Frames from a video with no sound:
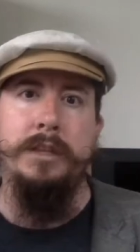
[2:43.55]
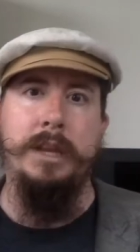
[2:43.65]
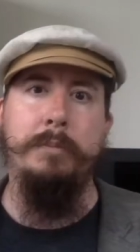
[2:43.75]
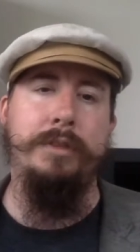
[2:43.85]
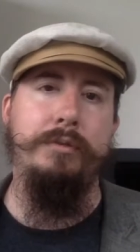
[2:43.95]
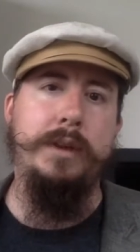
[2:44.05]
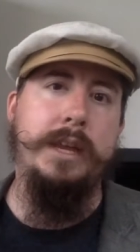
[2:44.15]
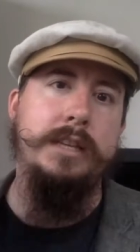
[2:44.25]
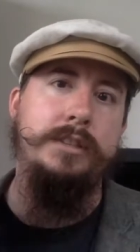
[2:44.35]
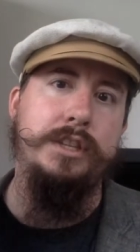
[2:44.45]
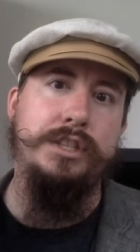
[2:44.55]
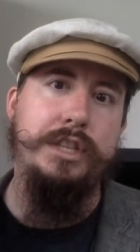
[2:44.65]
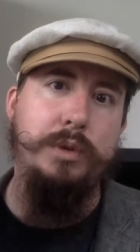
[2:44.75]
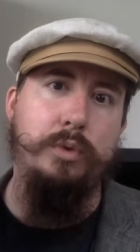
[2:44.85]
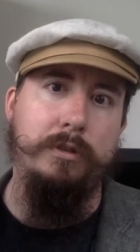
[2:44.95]
Number 3 is The
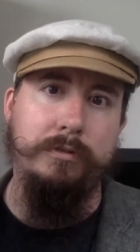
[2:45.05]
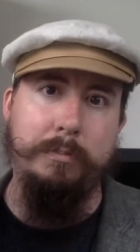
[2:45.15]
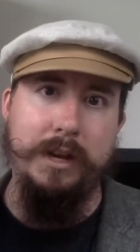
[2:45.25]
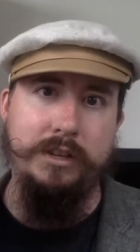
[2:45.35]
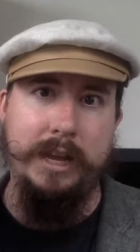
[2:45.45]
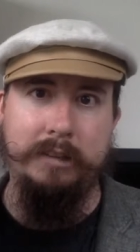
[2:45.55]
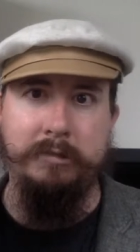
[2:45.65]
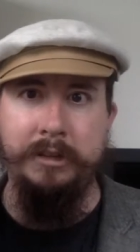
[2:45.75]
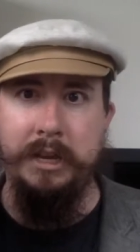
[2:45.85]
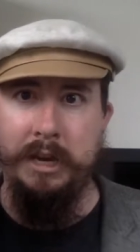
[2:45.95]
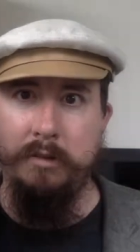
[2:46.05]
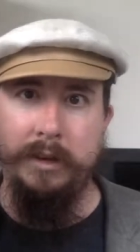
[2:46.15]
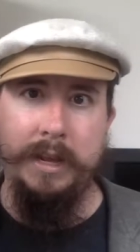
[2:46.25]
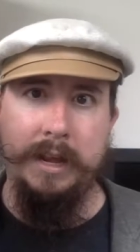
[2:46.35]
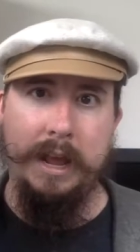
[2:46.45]
Sea Wolf by Jack London. Here
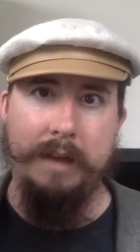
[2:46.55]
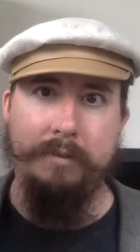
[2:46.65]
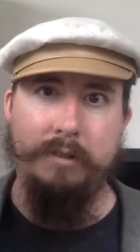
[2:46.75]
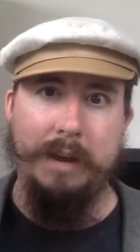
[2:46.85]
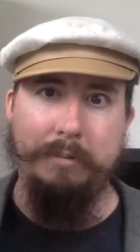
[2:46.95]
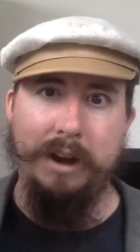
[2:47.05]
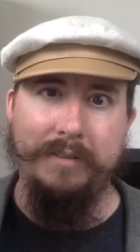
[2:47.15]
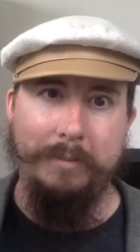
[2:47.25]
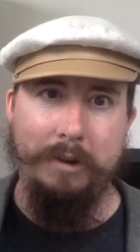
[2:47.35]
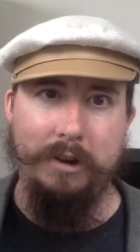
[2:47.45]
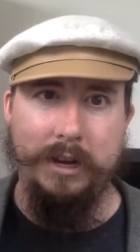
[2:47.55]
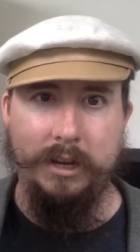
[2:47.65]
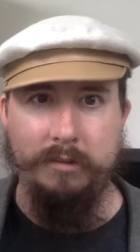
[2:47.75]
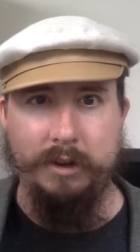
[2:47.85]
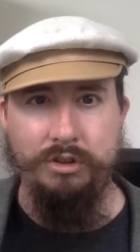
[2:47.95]
again, I have the Library of America
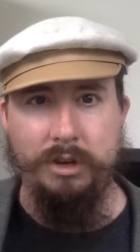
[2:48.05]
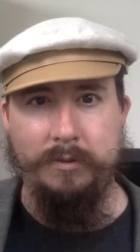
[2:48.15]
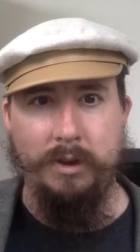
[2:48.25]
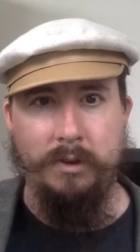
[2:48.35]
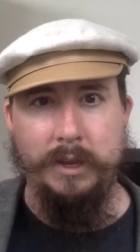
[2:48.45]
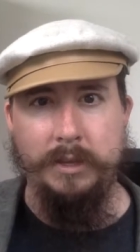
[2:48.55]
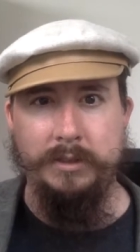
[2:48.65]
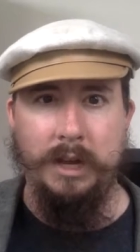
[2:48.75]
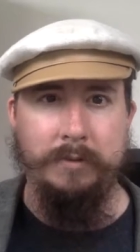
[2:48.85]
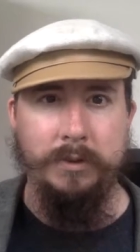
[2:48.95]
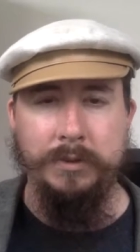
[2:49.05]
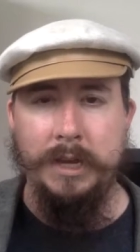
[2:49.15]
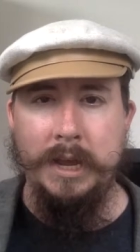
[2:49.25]
collection of all his novels.